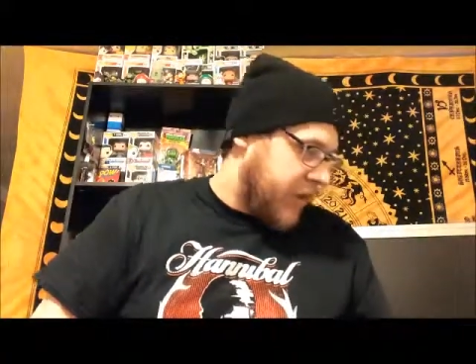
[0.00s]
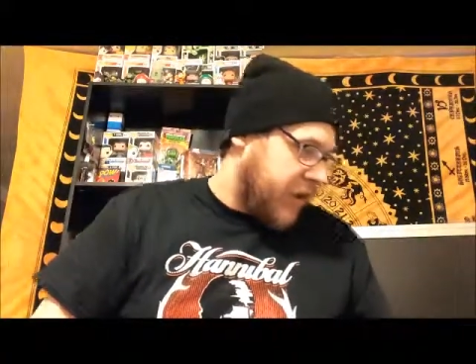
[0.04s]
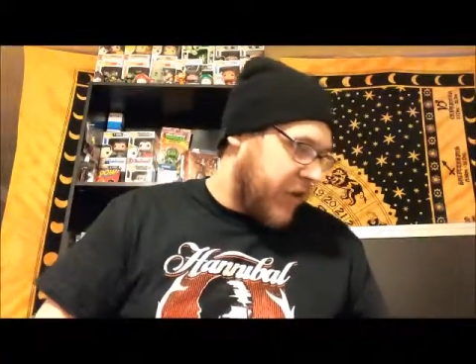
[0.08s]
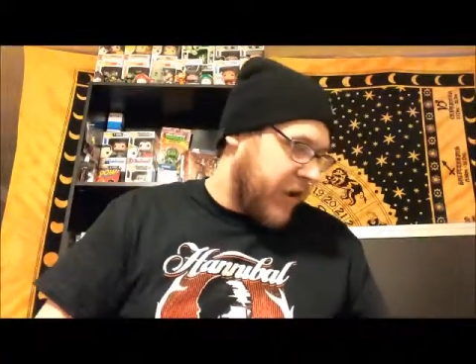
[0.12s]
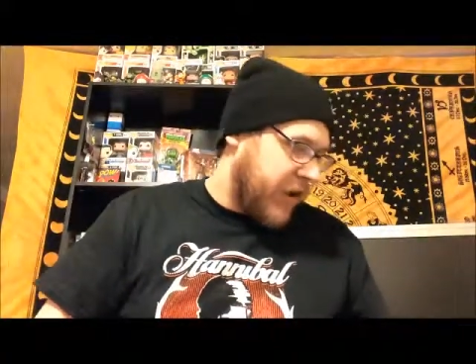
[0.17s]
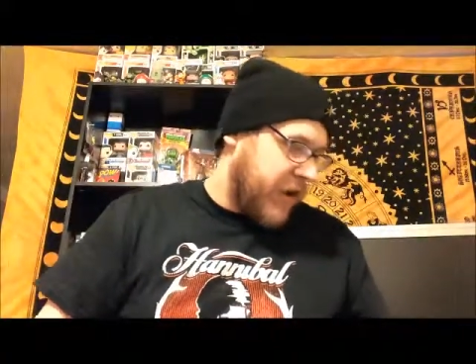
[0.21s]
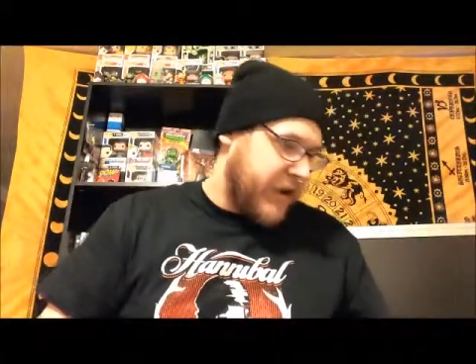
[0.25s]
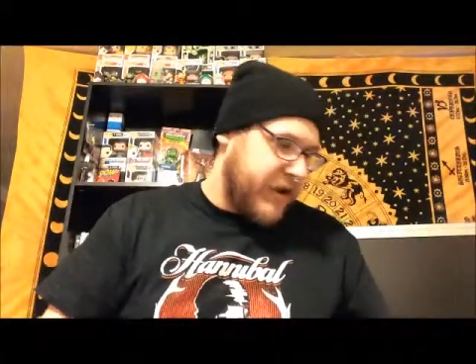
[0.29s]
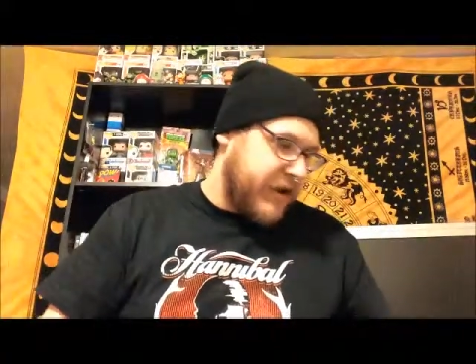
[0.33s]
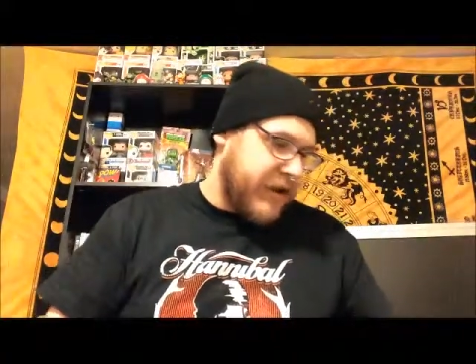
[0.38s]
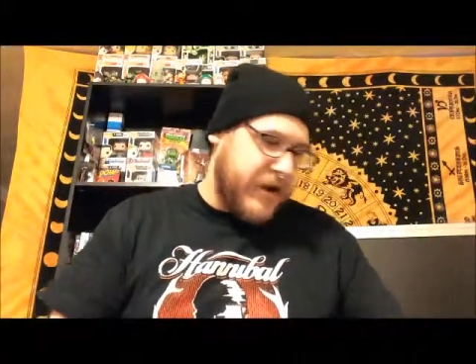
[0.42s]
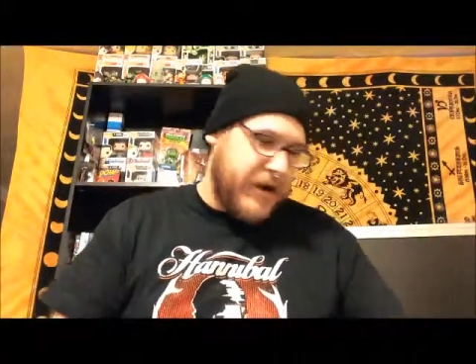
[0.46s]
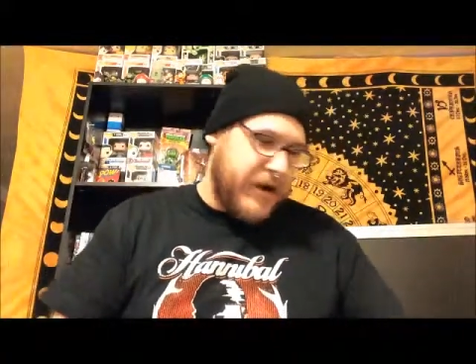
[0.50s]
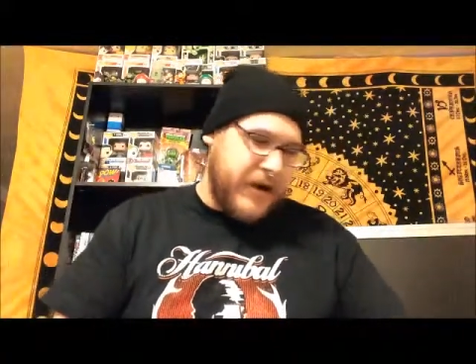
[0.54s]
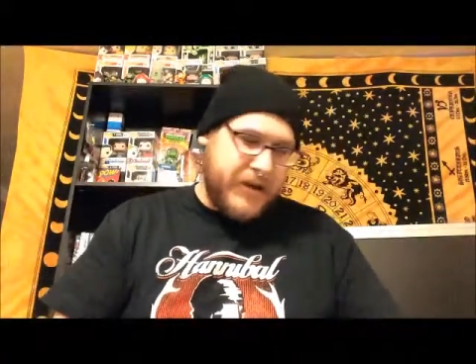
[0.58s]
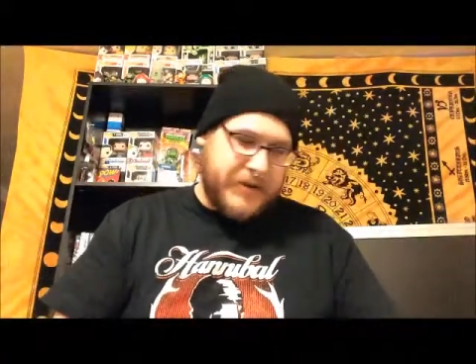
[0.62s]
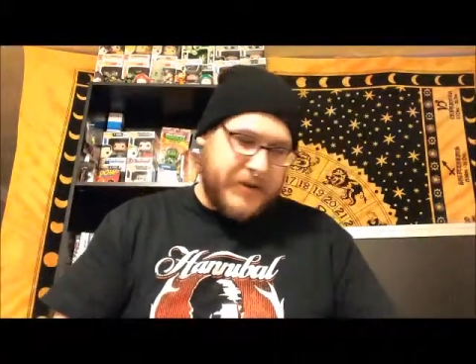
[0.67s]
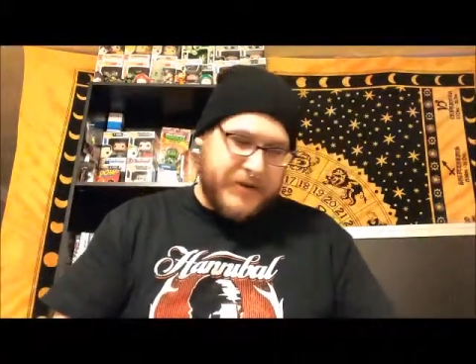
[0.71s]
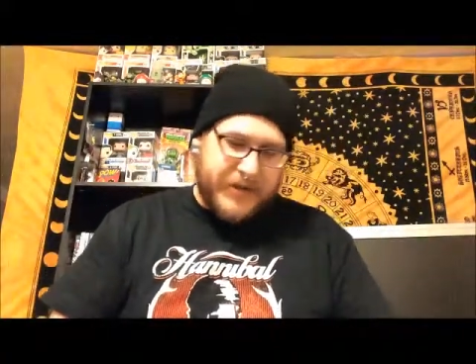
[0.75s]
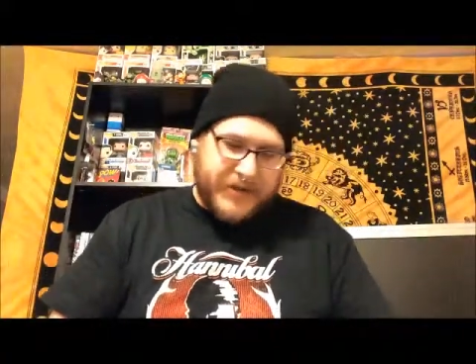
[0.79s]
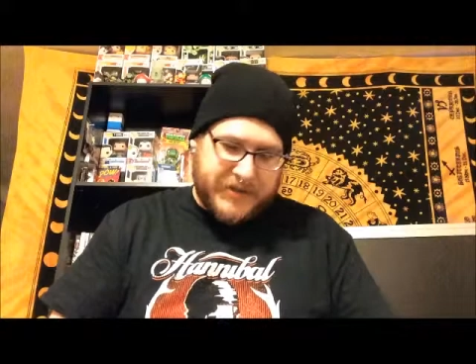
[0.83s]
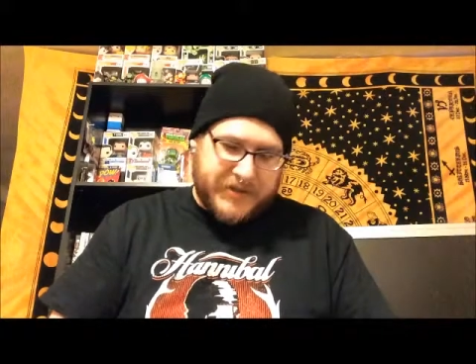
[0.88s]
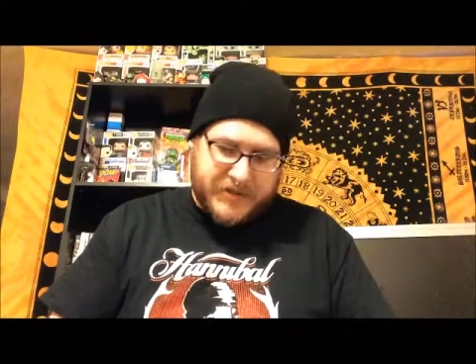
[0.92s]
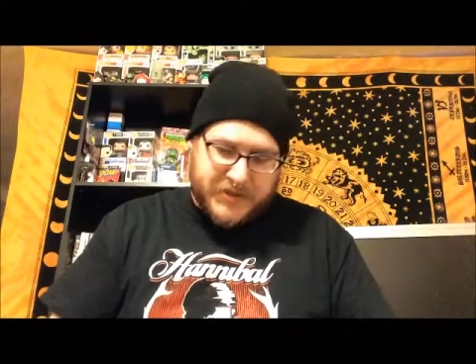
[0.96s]
All right,
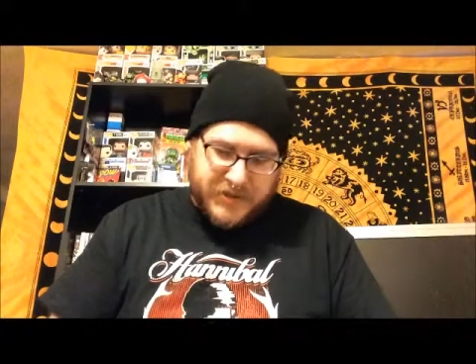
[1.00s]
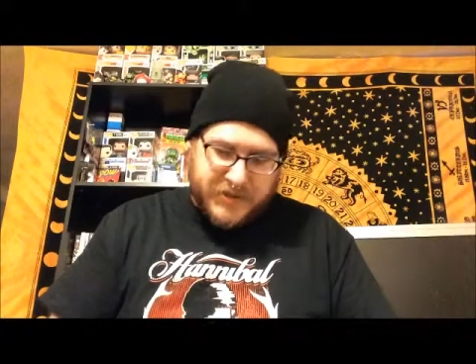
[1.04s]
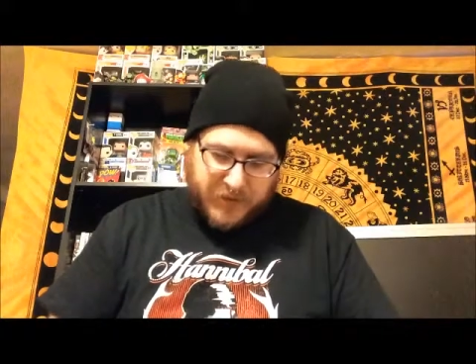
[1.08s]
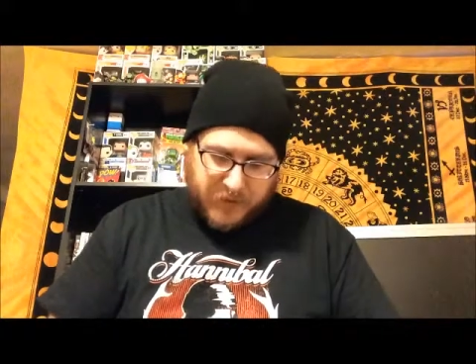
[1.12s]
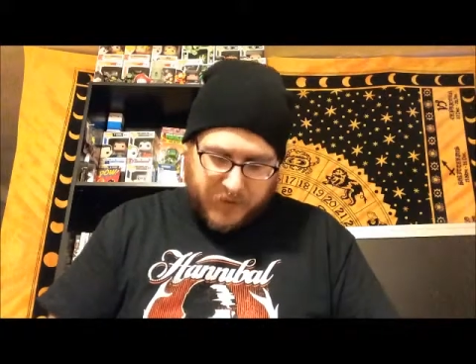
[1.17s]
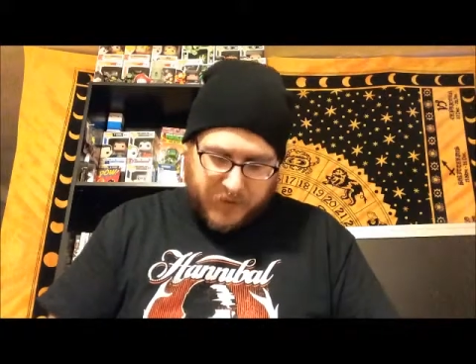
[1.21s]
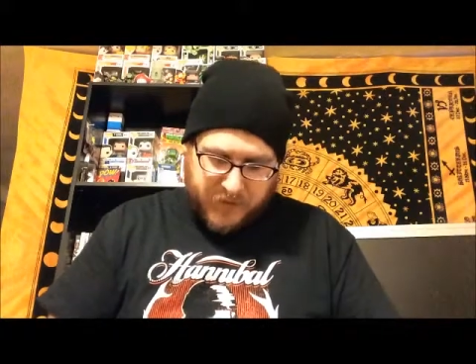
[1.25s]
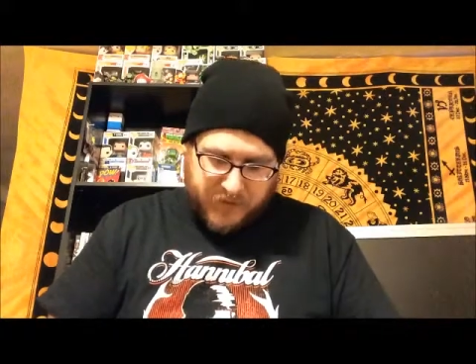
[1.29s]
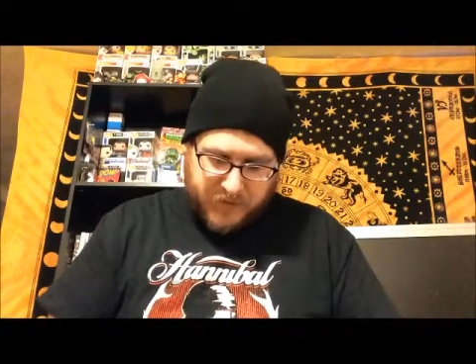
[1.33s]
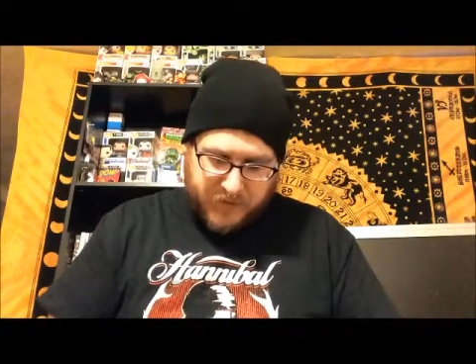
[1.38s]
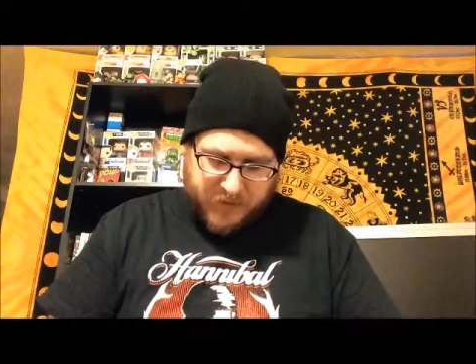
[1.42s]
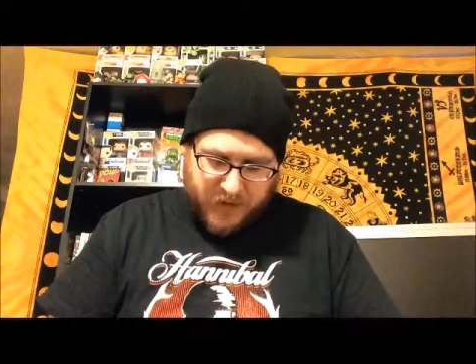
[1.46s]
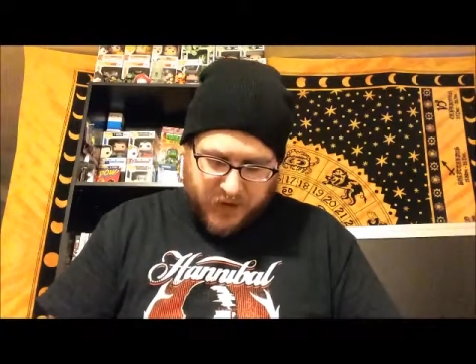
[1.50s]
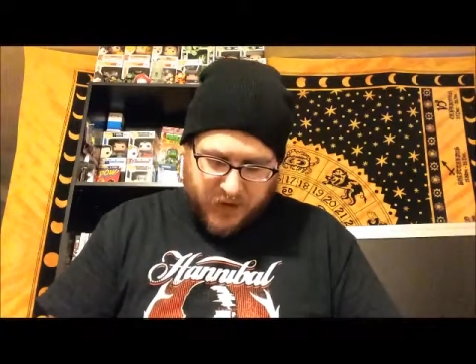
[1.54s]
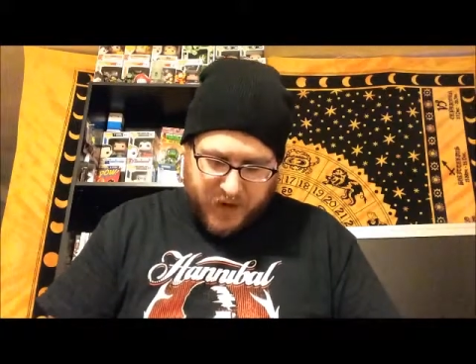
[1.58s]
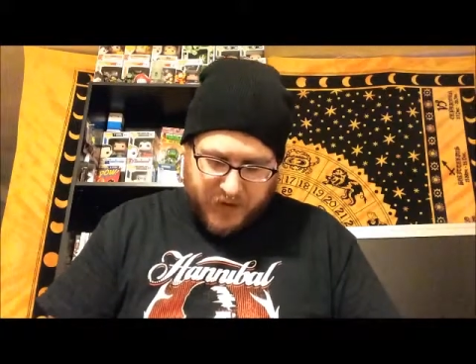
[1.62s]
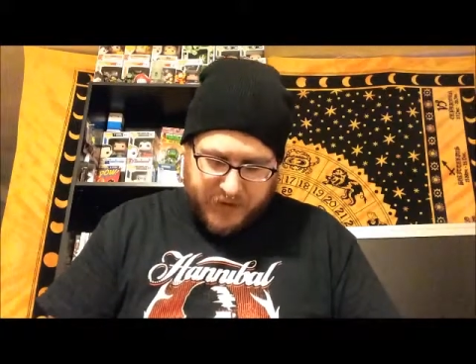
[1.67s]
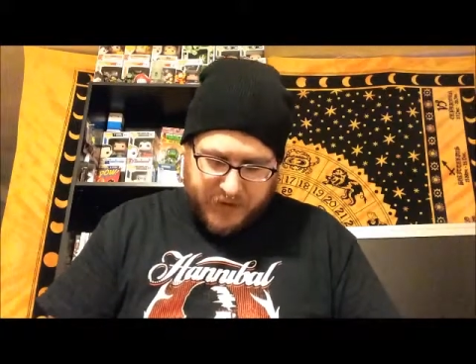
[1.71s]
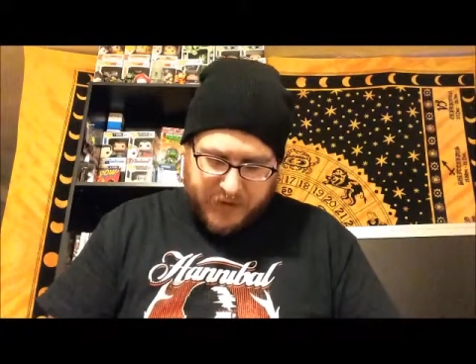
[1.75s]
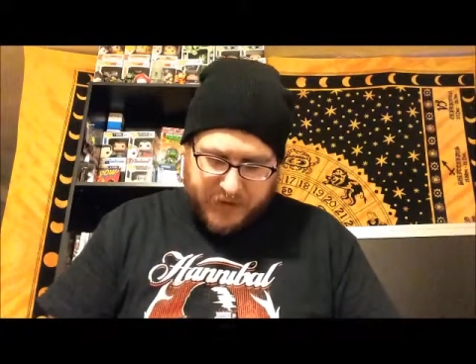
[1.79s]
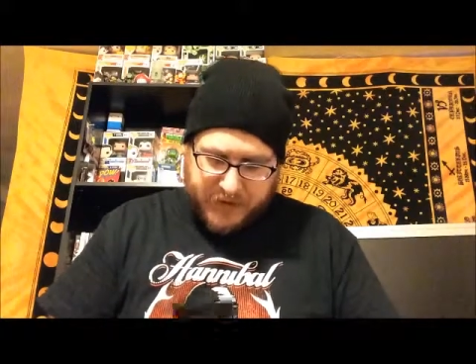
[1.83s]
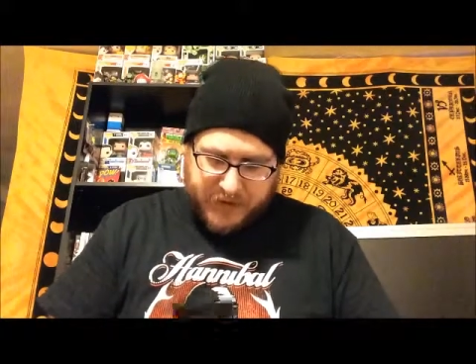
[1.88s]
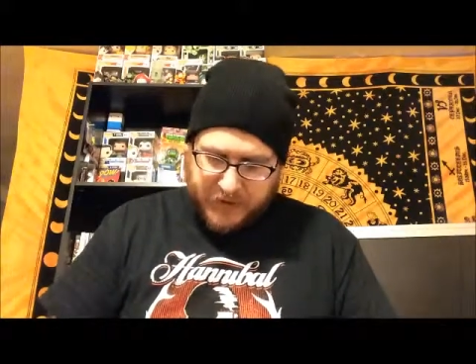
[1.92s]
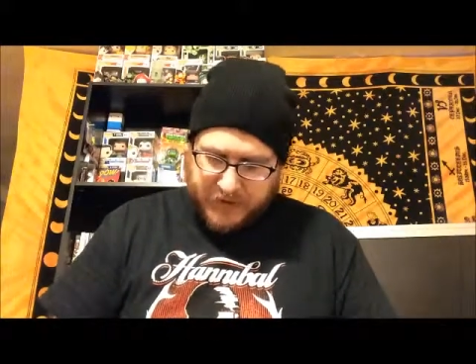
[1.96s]
uh, next thing we've
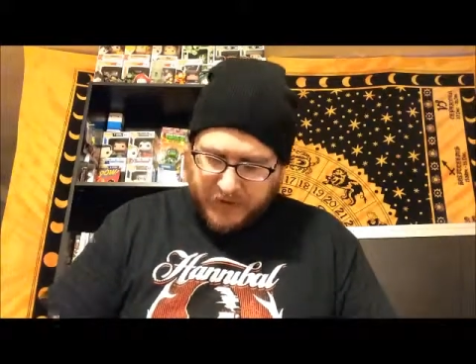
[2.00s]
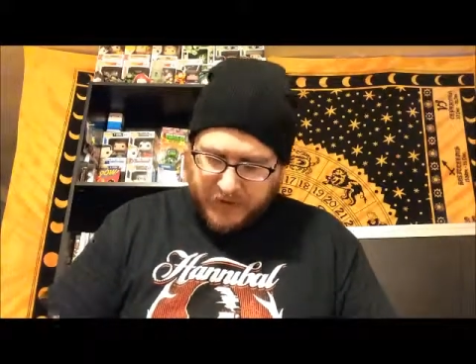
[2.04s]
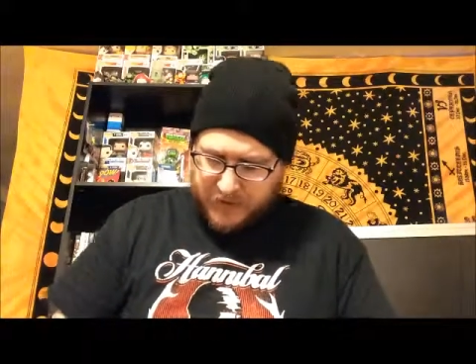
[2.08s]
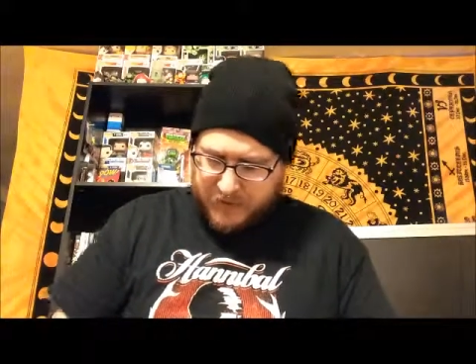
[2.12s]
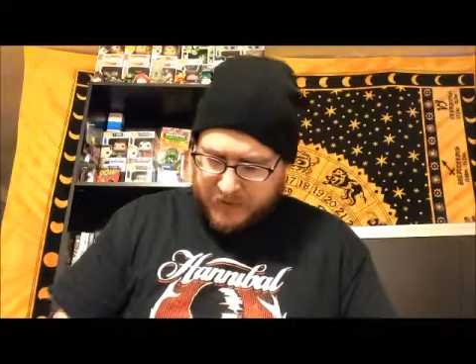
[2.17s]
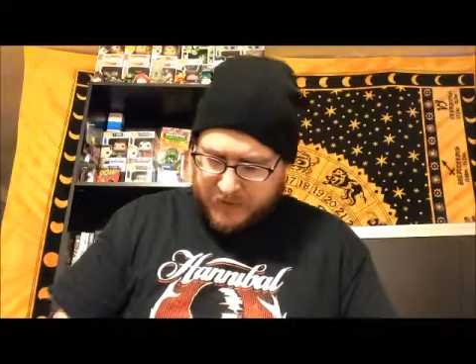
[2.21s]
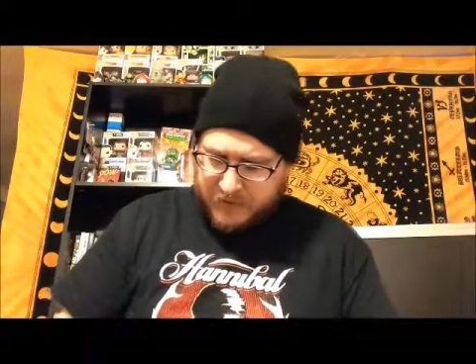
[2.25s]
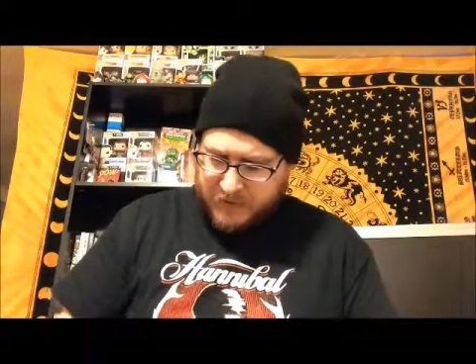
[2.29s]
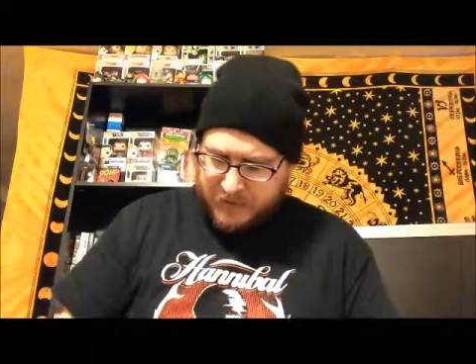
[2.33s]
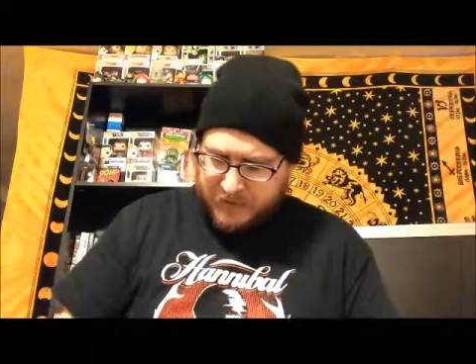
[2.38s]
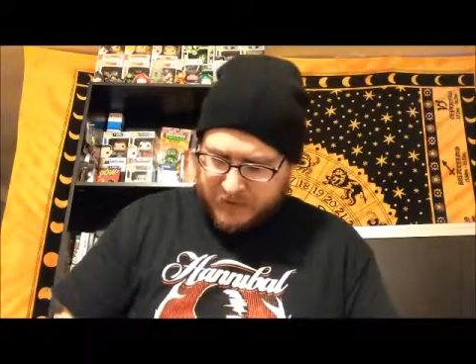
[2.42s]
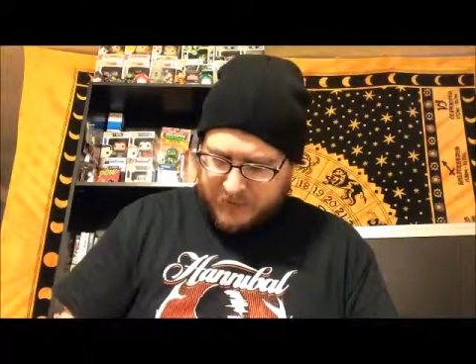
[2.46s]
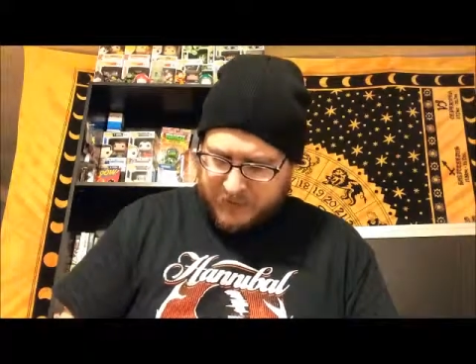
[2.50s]
got here.